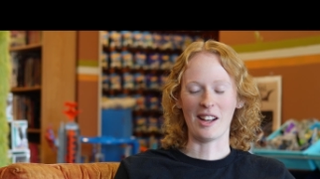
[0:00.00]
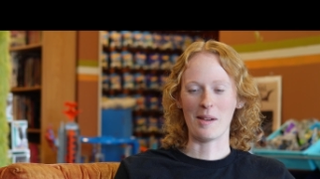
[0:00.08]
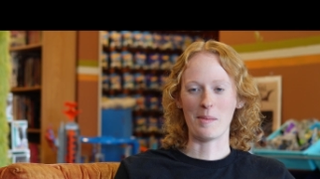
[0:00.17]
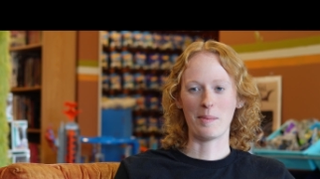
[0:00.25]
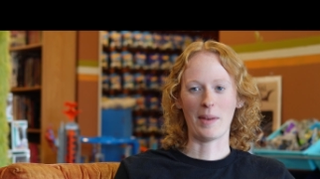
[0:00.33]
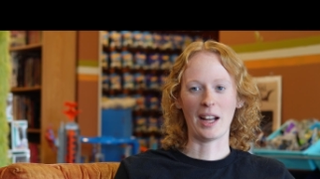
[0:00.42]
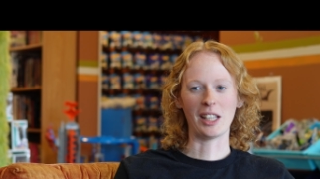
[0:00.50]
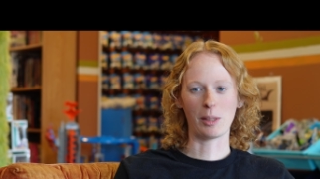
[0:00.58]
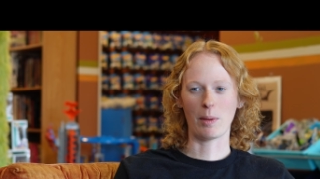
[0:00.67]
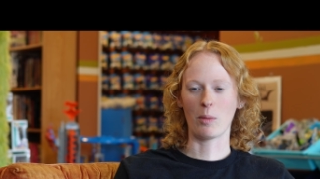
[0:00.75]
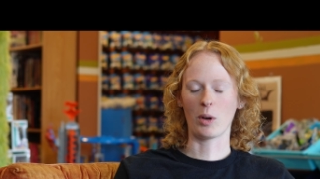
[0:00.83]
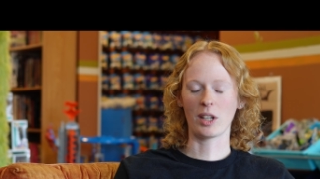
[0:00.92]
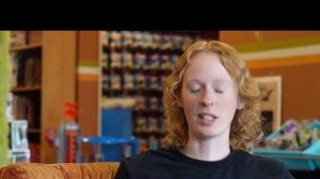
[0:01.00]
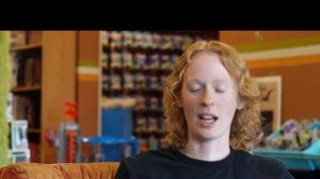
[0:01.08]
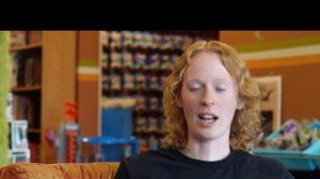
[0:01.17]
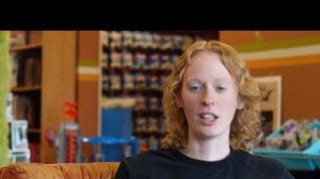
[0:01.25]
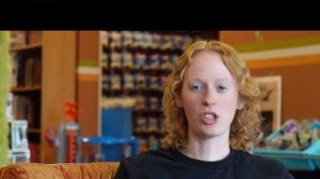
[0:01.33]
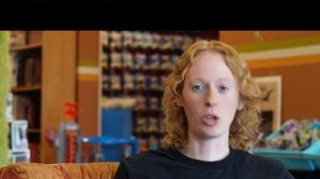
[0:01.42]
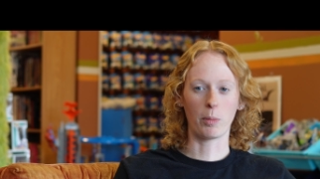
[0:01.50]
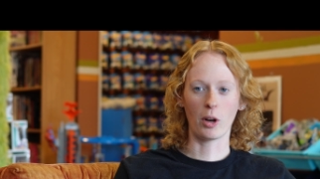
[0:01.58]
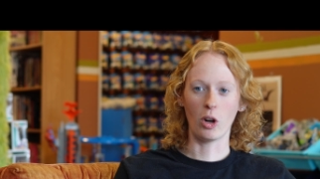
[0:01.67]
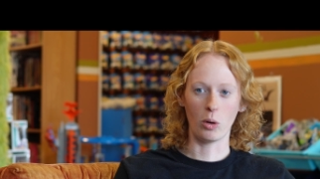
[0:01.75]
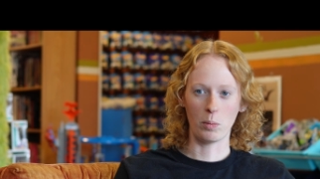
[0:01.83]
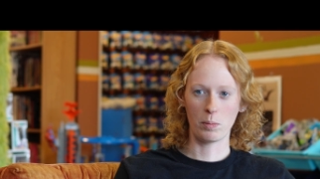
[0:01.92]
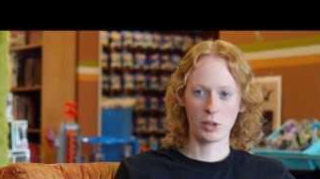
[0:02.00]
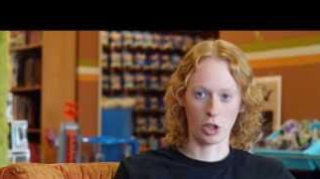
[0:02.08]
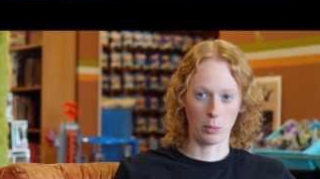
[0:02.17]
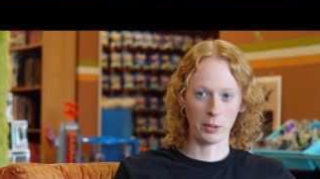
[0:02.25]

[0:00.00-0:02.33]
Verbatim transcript: Um, my husband worked at Superhome